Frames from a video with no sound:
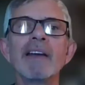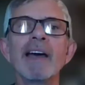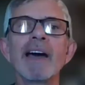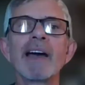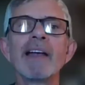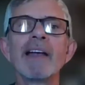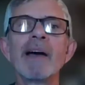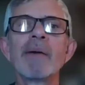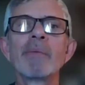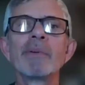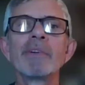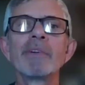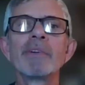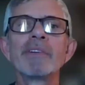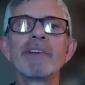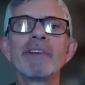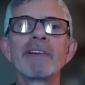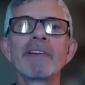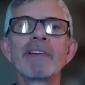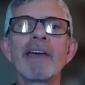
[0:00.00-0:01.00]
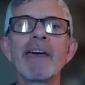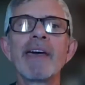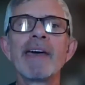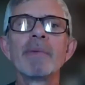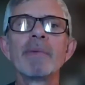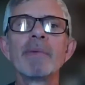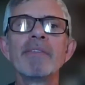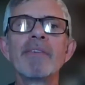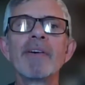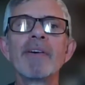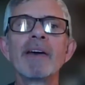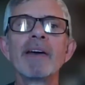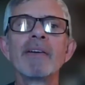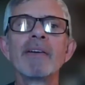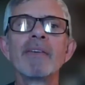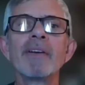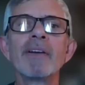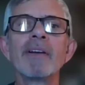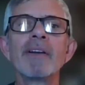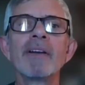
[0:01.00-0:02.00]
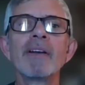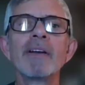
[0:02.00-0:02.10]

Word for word: Yeah, that one says can't be found.